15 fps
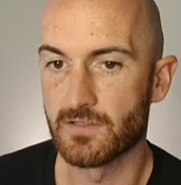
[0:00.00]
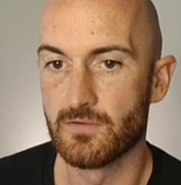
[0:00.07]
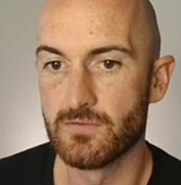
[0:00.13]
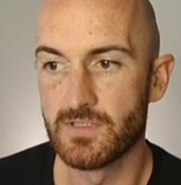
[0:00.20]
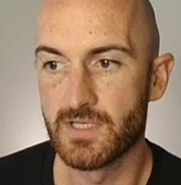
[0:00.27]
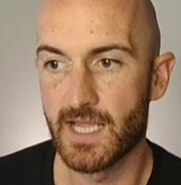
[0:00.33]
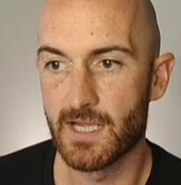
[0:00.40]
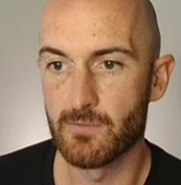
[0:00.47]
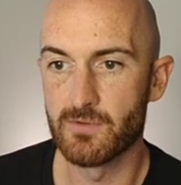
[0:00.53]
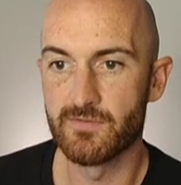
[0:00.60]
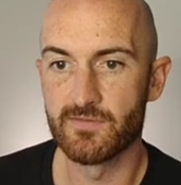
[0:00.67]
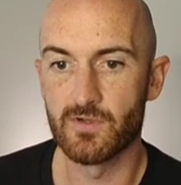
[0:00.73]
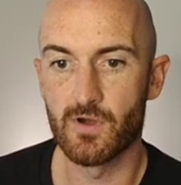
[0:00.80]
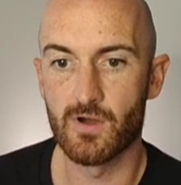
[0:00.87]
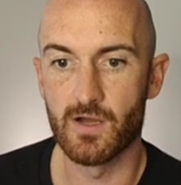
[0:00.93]
now we've
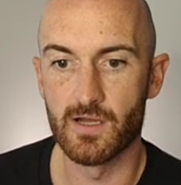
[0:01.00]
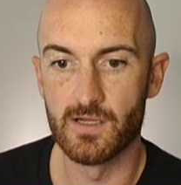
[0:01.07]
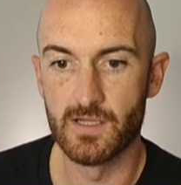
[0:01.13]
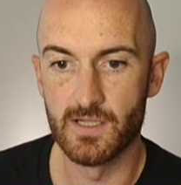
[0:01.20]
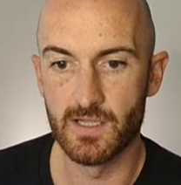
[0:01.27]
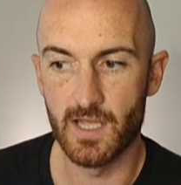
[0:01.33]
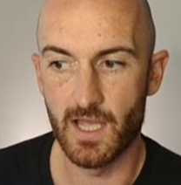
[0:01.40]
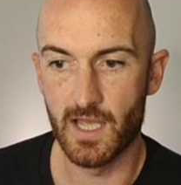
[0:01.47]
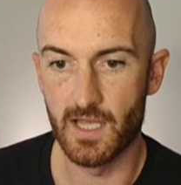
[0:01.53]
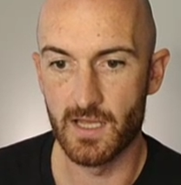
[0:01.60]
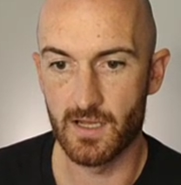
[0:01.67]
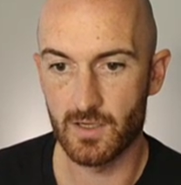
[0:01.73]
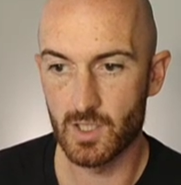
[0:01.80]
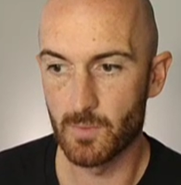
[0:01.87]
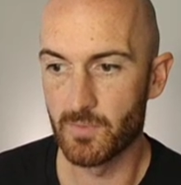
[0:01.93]
got
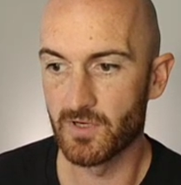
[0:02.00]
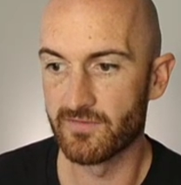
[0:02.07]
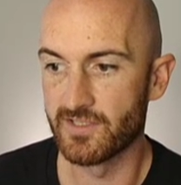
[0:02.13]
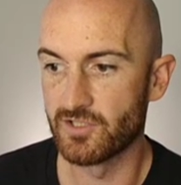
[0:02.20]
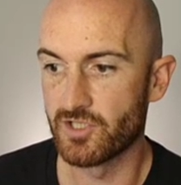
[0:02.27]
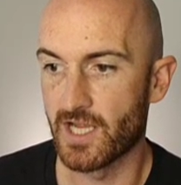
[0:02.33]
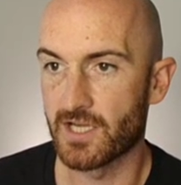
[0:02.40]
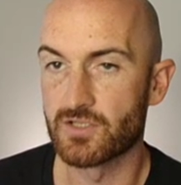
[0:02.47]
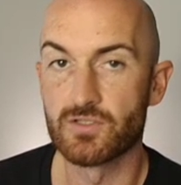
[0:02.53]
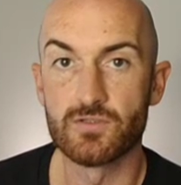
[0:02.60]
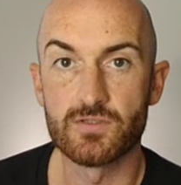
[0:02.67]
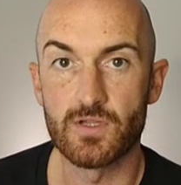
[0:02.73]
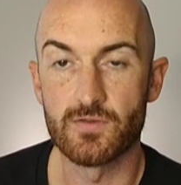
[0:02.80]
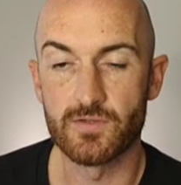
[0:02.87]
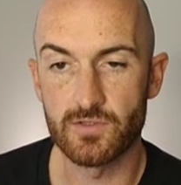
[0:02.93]
a couple of
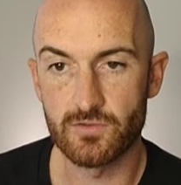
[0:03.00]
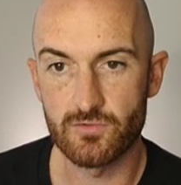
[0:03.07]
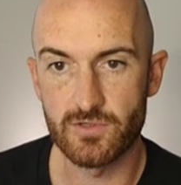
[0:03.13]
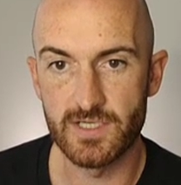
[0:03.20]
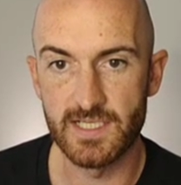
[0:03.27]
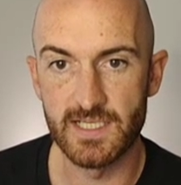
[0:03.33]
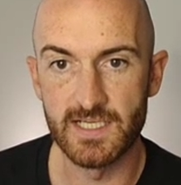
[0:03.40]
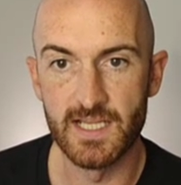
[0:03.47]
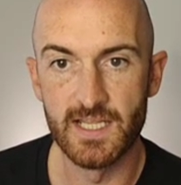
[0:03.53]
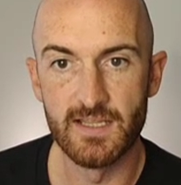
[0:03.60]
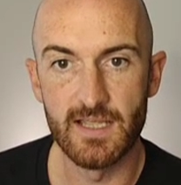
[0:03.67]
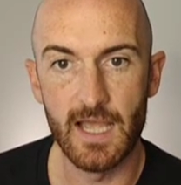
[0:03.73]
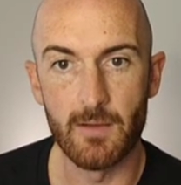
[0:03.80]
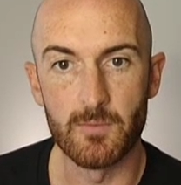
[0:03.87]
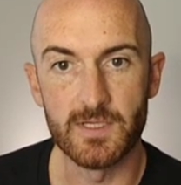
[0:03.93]
injections on the screen,
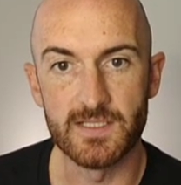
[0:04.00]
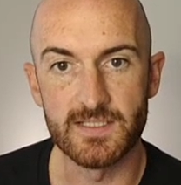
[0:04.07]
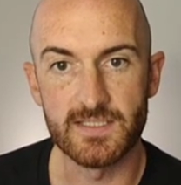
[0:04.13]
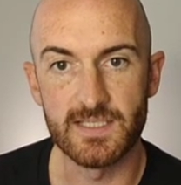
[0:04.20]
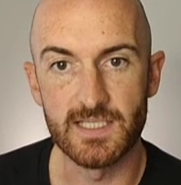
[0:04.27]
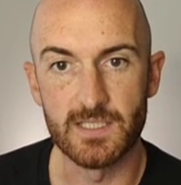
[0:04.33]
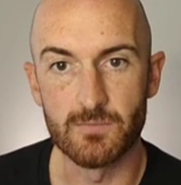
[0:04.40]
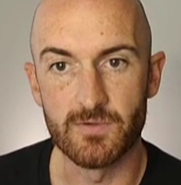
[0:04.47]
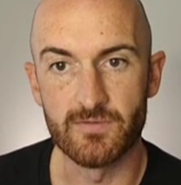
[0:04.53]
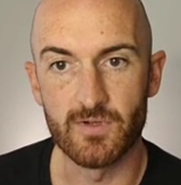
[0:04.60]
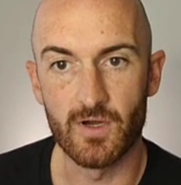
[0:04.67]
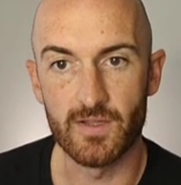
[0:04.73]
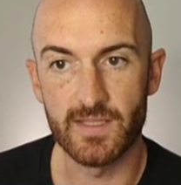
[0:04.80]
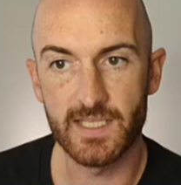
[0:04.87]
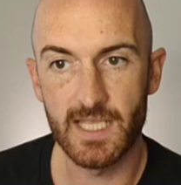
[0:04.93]
and we can see that we've
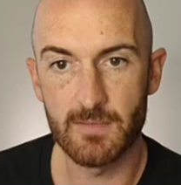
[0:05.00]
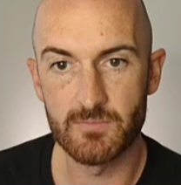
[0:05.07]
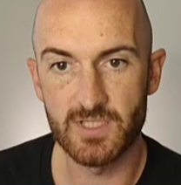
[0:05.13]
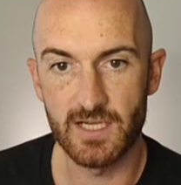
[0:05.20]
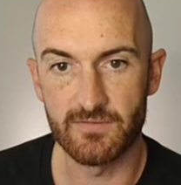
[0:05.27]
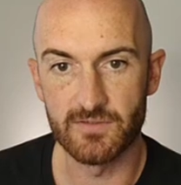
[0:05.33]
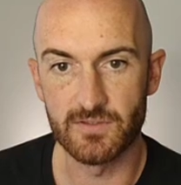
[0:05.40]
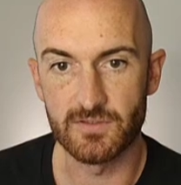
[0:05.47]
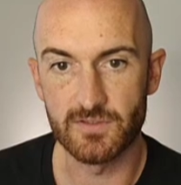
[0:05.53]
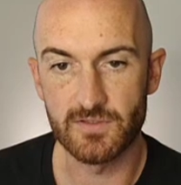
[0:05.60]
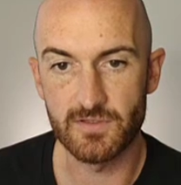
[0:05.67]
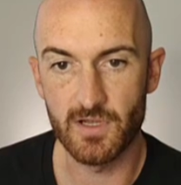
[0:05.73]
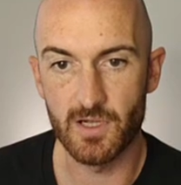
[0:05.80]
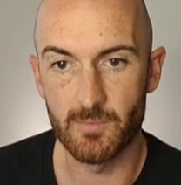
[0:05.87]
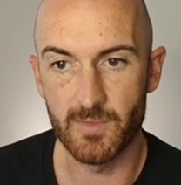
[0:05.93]
got the camshaft at the
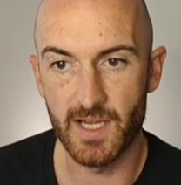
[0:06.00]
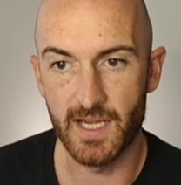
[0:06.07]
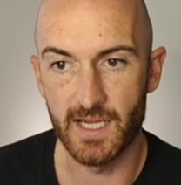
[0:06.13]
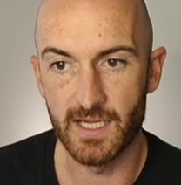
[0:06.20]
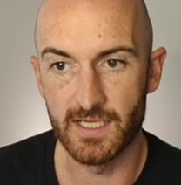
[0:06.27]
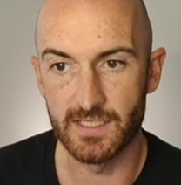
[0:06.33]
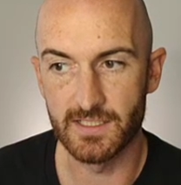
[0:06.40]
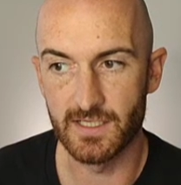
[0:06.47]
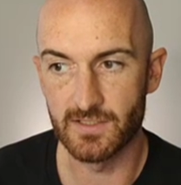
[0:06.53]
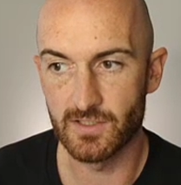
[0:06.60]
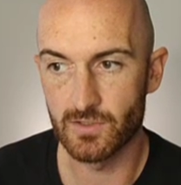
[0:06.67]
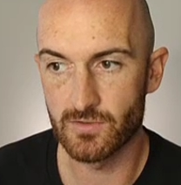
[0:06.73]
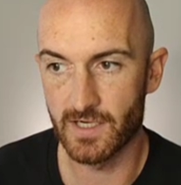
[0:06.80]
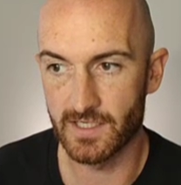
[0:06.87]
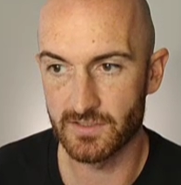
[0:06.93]
top and the
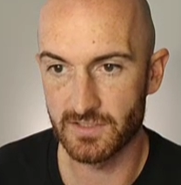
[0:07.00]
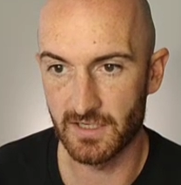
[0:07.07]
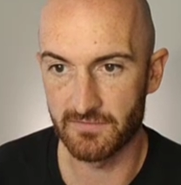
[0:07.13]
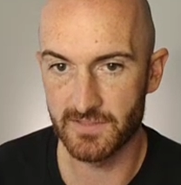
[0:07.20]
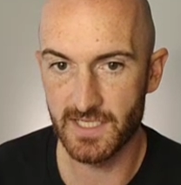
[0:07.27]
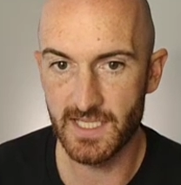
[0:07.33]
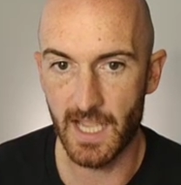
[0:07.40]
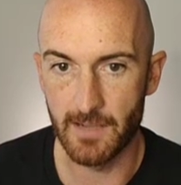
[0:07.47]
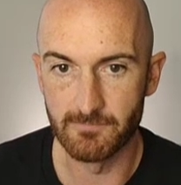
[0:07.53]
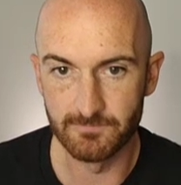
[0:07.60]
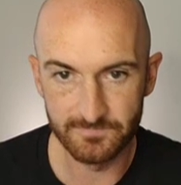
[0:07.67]
crankshaft here.